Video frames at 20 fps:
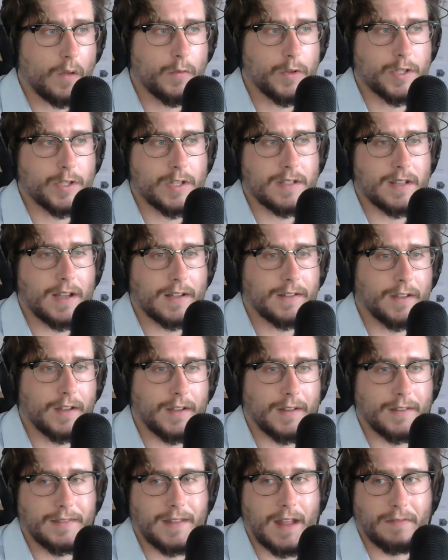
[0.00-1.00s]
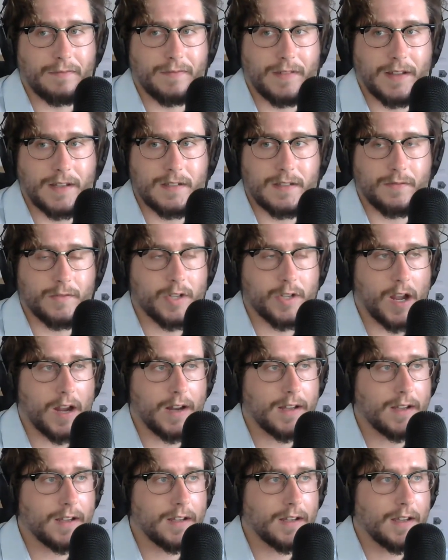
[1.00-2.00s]
which is like the Netflix of
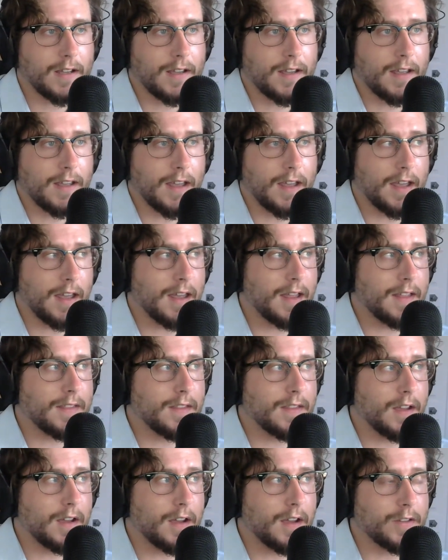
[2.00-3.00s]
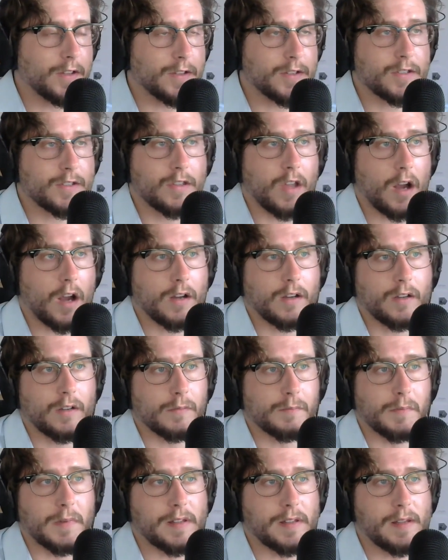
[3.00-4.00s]
China. And the stock
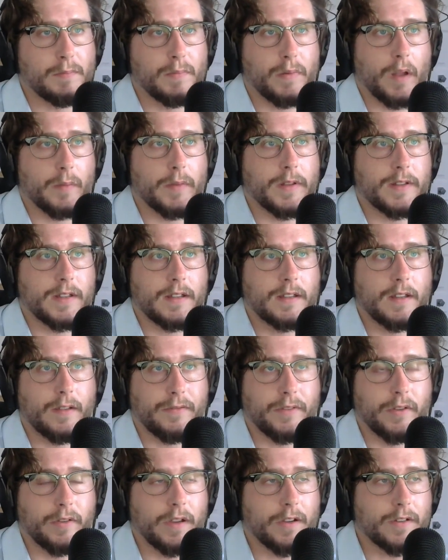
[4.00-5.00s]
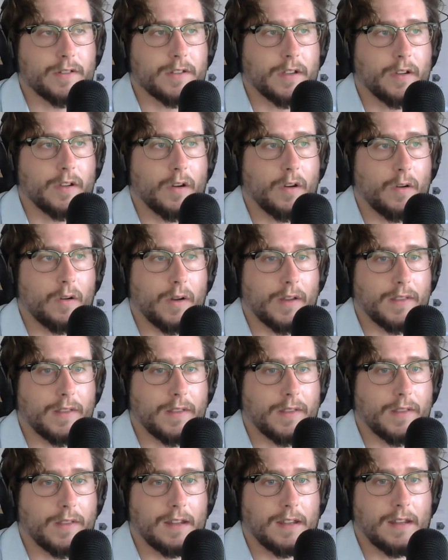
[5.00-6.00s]
completely plummeted a few years ago,
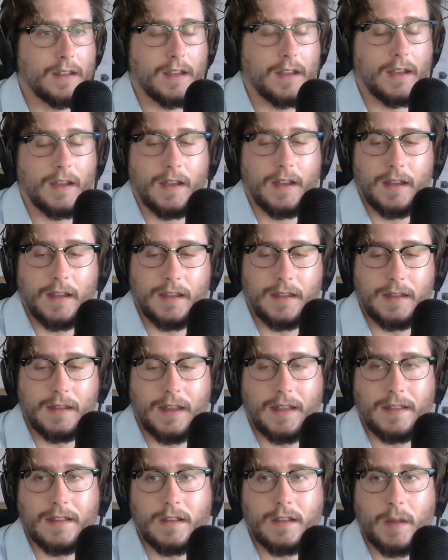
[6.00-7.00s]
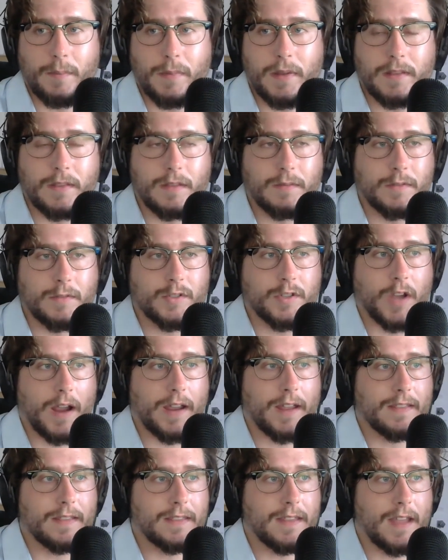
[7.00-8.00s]
and he ended up in
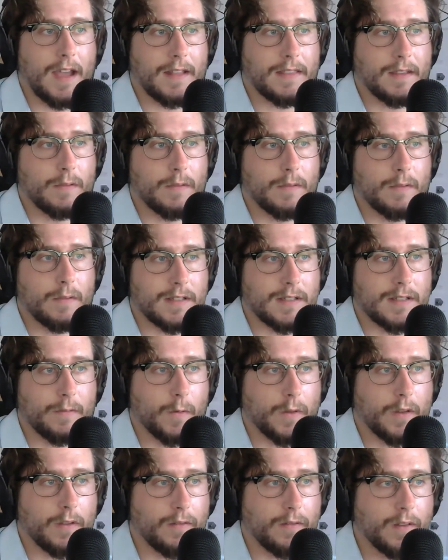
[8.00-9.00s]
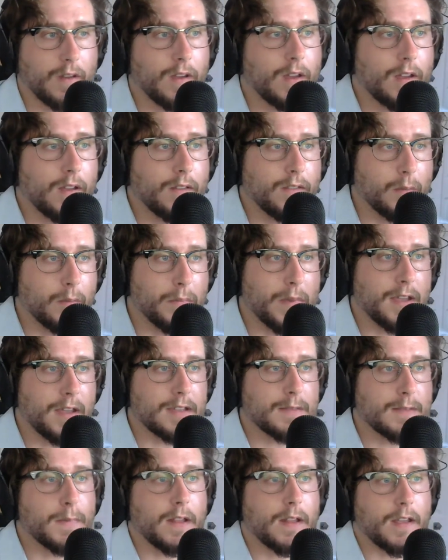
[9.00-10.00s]
giant debt. He was like one of the
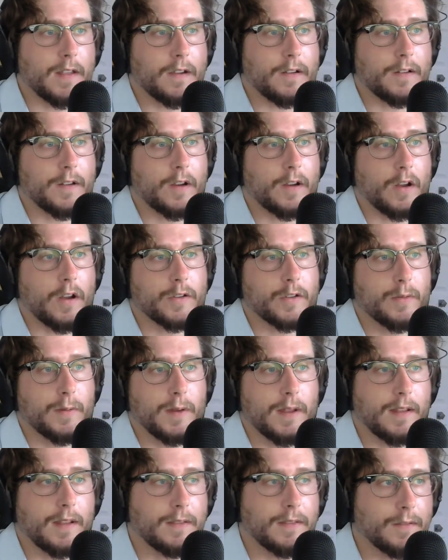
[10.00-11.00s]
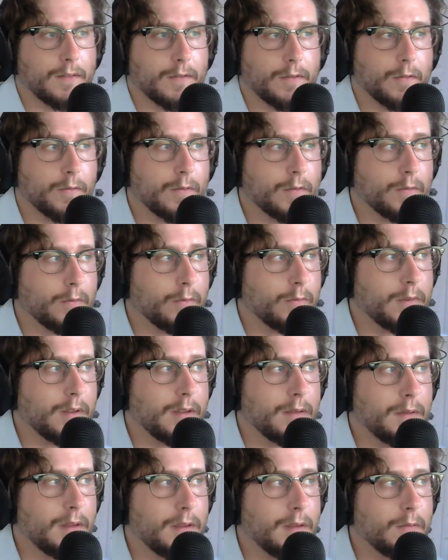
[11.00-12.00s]
biggest billionaire in the country, and
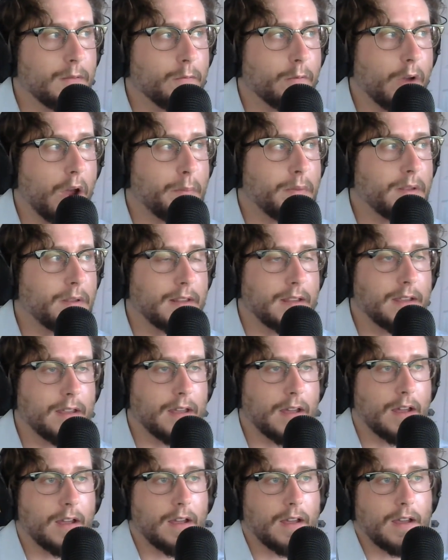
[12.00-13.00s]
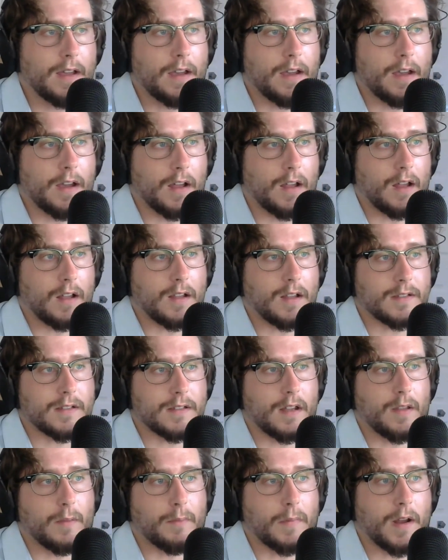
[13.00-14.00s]
he rapidly
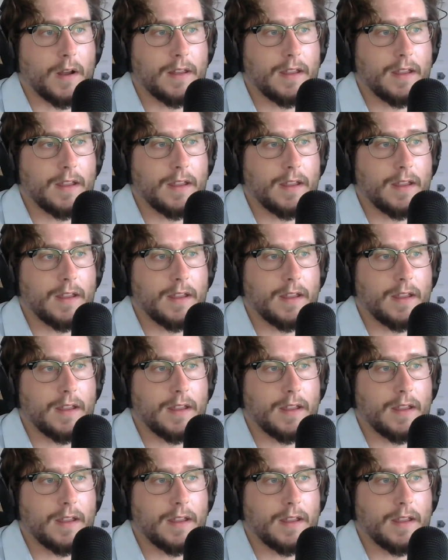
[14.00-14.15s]
lost a lot of